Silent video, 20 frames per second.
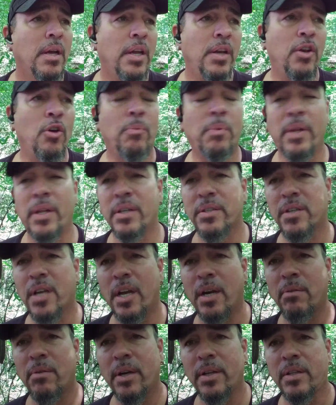and nobody has
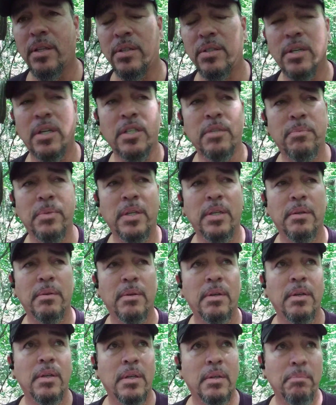got a right to judge me,
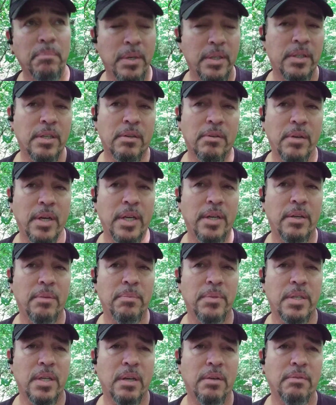but the Creator
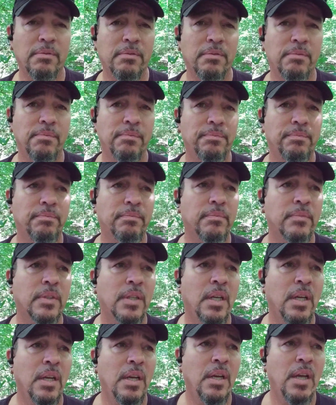Himself.
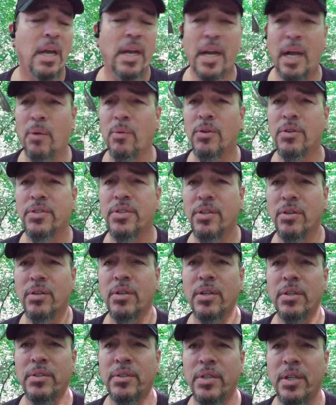And I will still
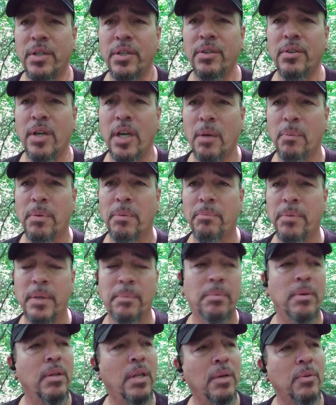continue helping
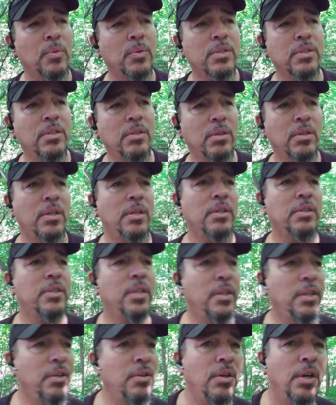people. I will still
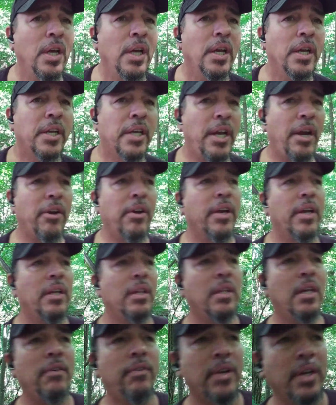continue caring
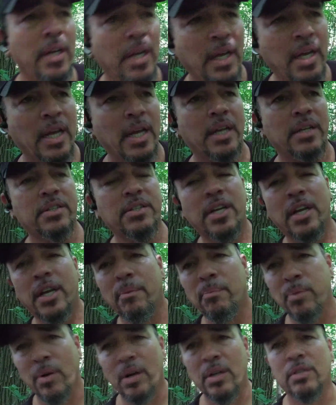and loving and
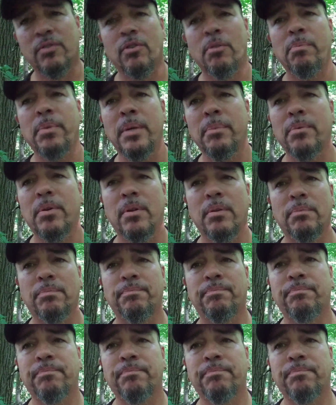saying prayers for people.